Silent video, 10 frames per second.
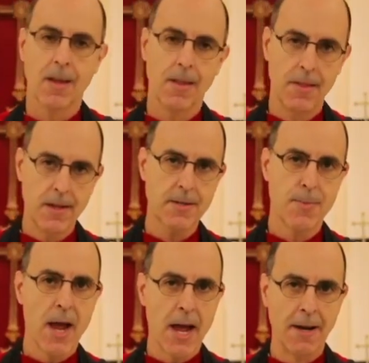This
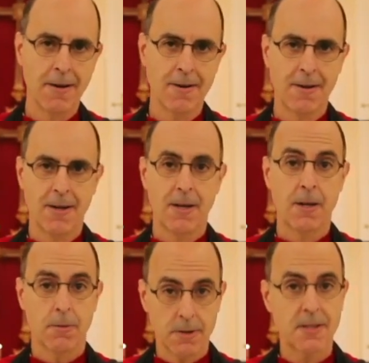man
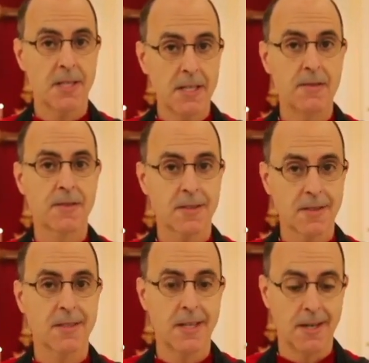receives
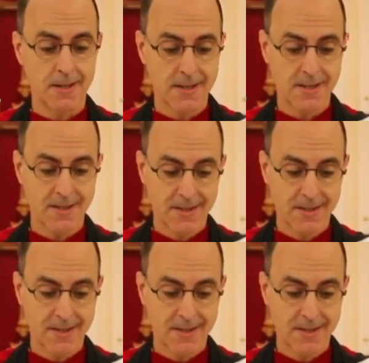sinners